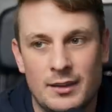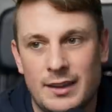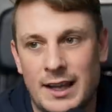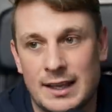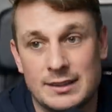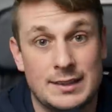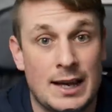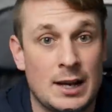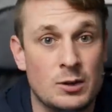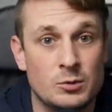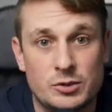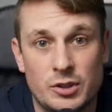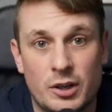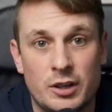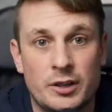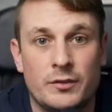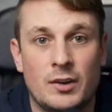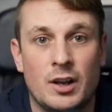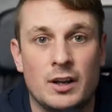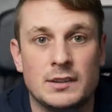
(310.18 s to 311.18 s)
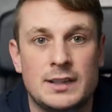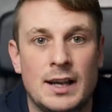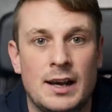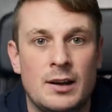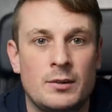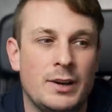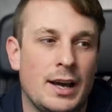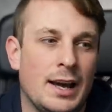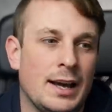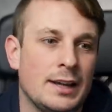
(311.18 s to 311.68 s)
That's outside of
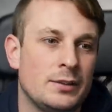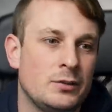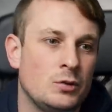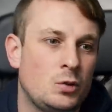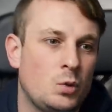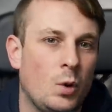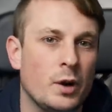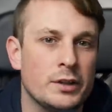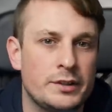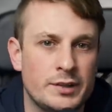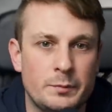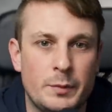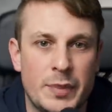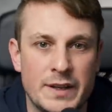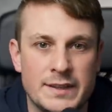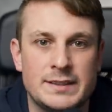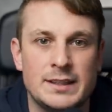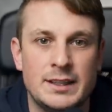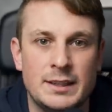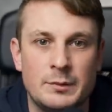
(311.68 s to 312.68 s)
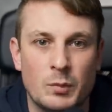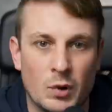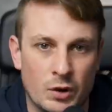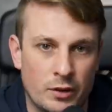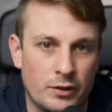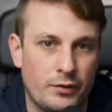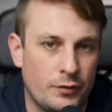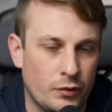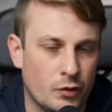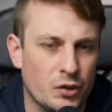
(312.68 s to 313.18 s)
lockdown and quite a busy
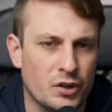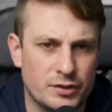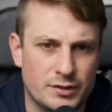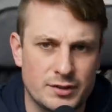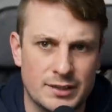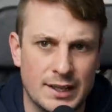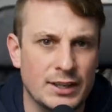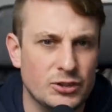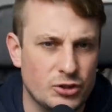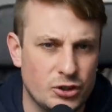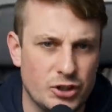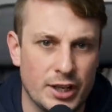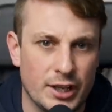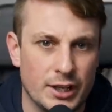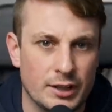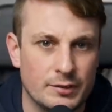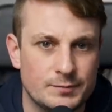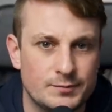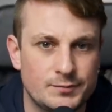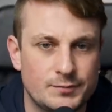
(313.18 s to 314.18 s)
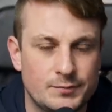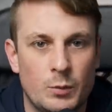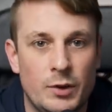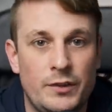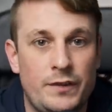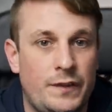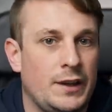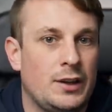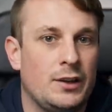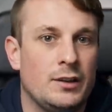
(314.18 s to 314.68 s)
month for us last year. We
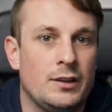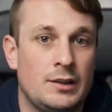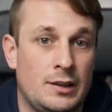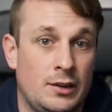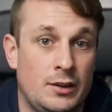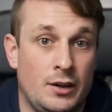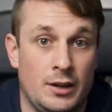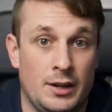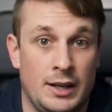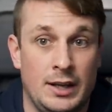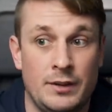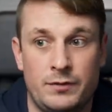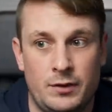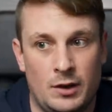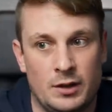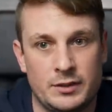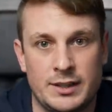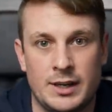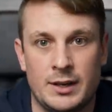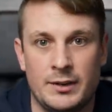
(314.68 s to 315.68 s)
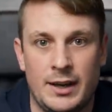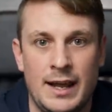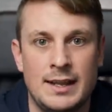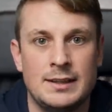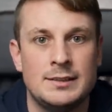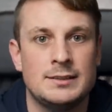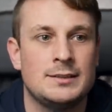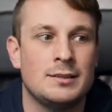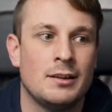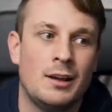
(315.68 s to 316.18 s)
figured that if lockdown
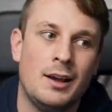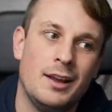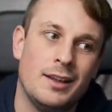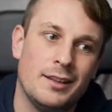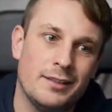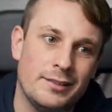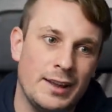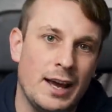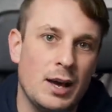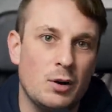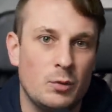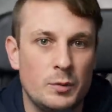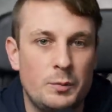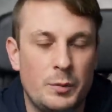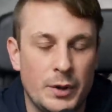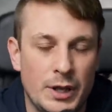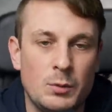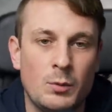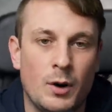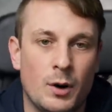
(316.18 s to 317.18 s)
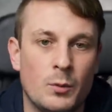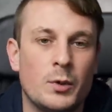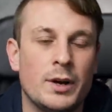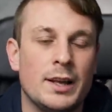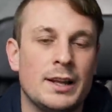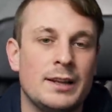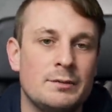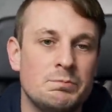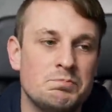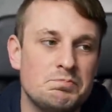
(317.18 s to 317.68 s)
ends, that would be what
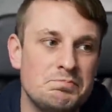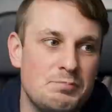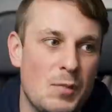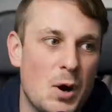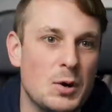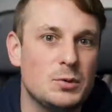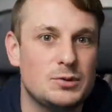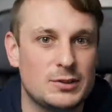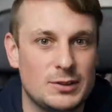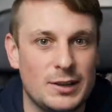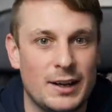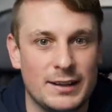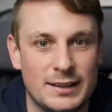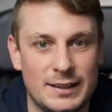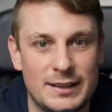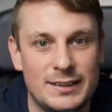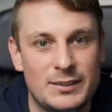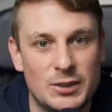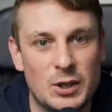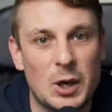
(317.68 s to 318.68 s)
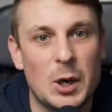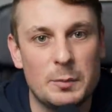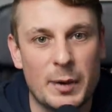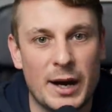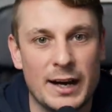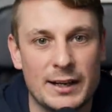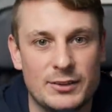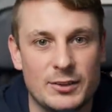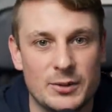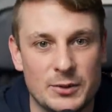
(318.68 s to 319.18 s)
we're most likely to go
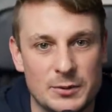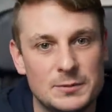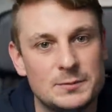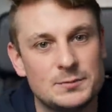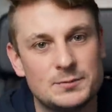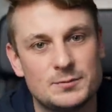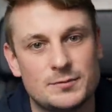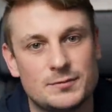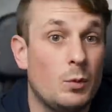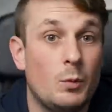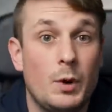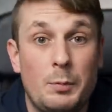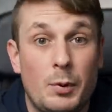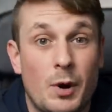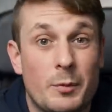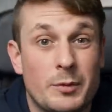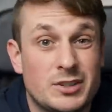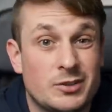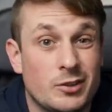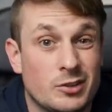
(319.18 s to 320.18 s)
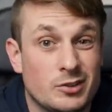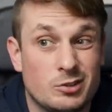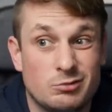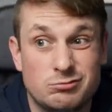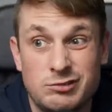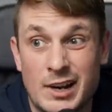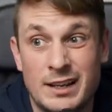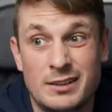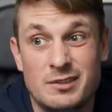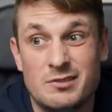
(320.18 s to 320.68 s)
back to. We promised not to
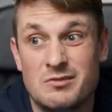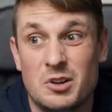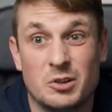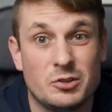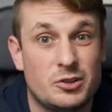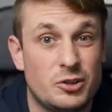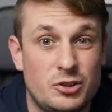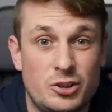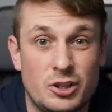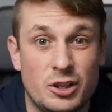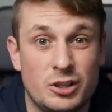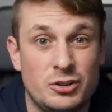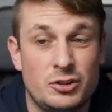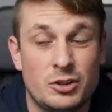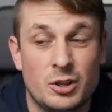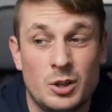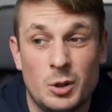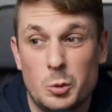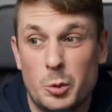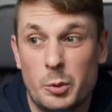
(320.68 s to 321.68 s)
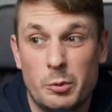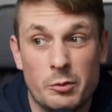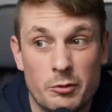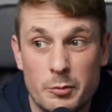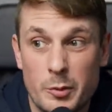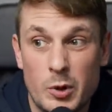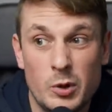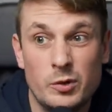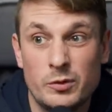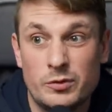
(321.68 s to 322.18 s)
rant, not to judge, we
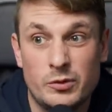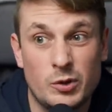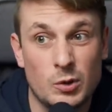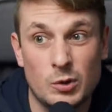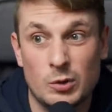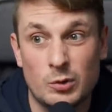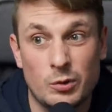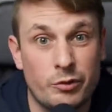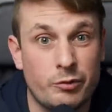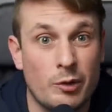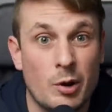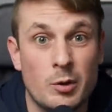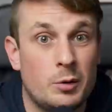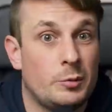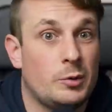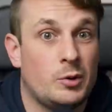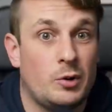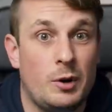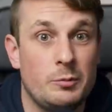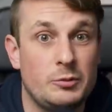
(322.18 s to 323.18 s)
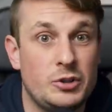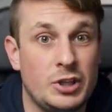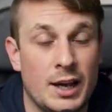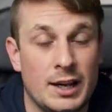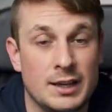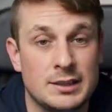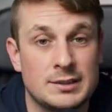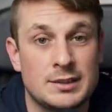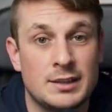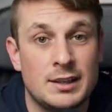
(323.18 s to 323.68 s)
removed all throwable
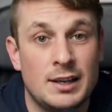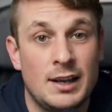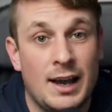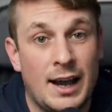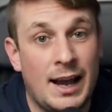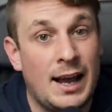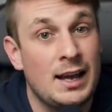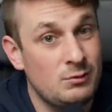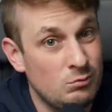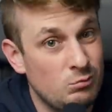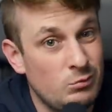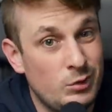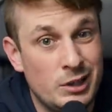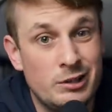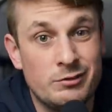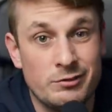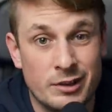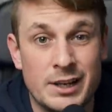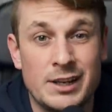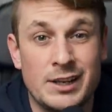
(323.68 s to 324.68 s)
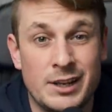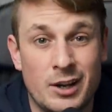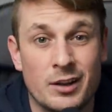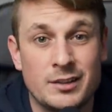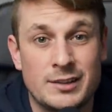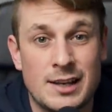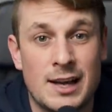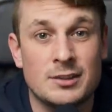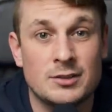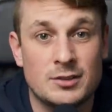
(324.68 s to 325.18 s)
objects, and we really
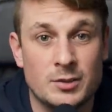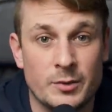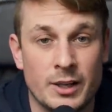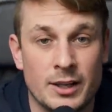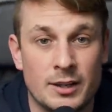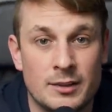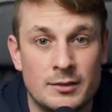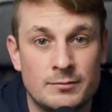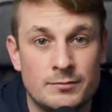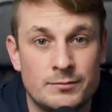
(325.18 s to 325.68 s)
got down to it.